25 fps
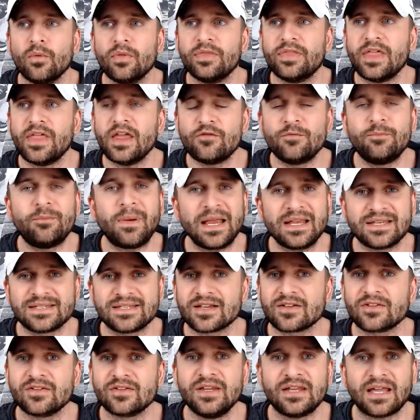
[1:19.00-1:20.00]
they've
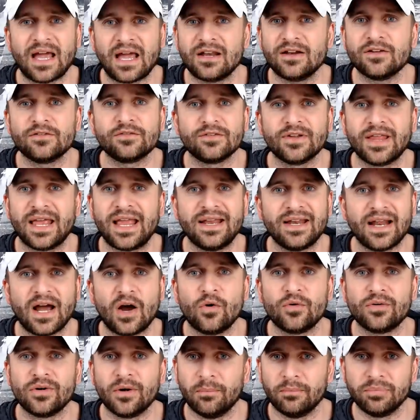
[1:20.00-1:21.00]
basically kind of laid
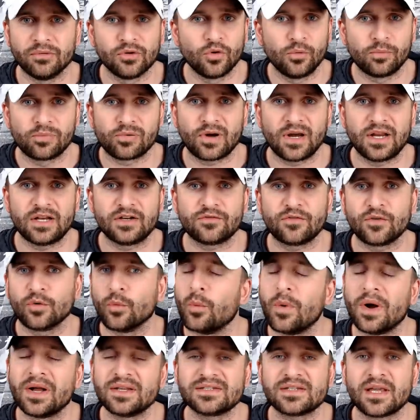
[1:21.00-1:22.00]
out a blueprint for
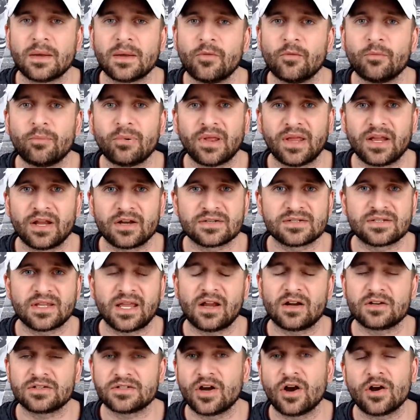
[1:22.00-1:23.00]
what type of players they
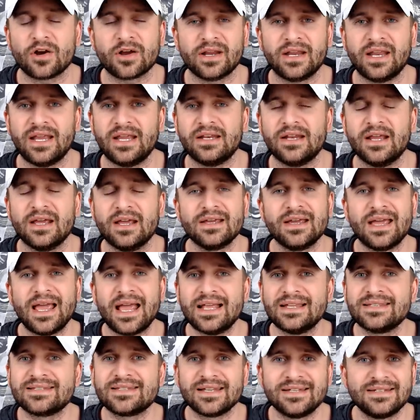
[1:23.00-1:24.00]
are targeting.
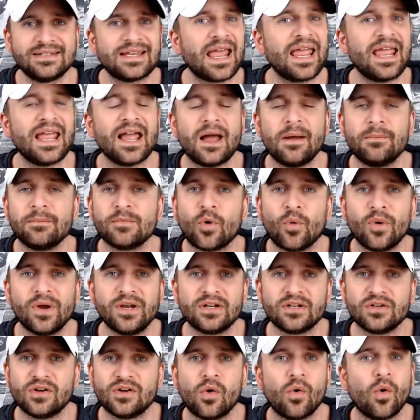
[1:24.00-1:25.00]
And today I'm going
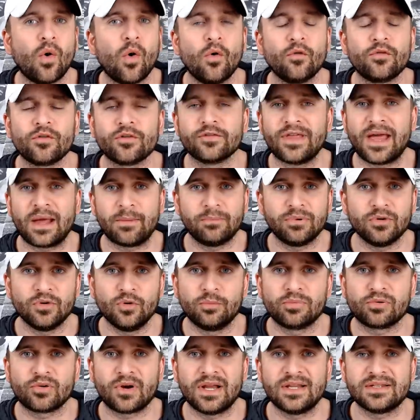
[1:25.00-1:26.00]
to go over that
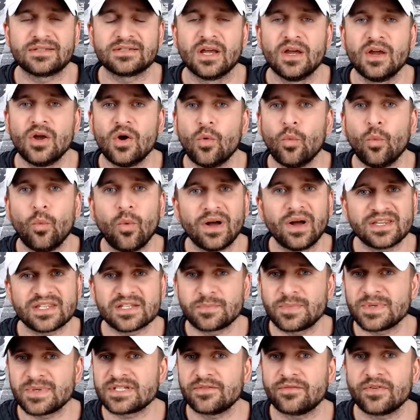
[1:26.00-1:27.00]
blueprint, what
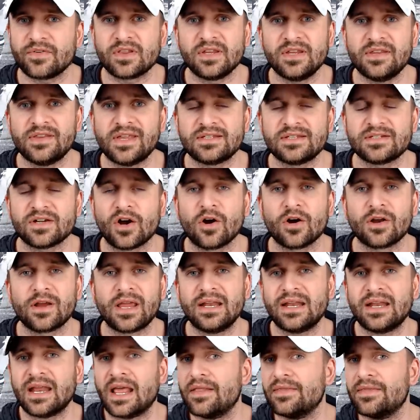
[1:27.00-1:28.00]
specifically they
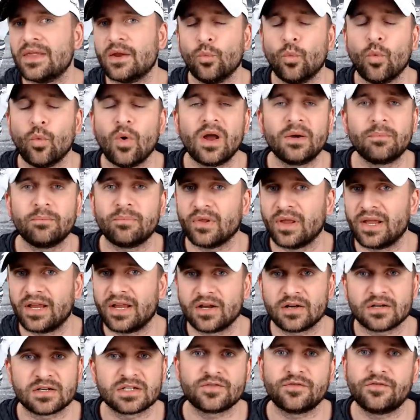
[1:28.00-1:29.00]
target, and then what
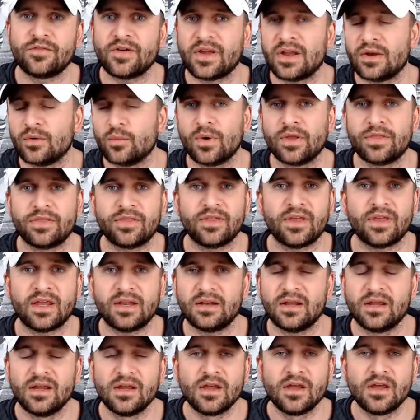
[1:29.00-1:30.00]
players fit
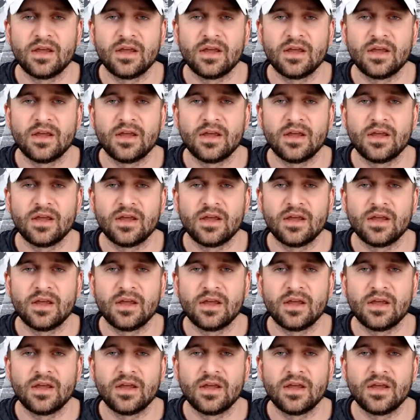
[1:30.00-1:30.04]
within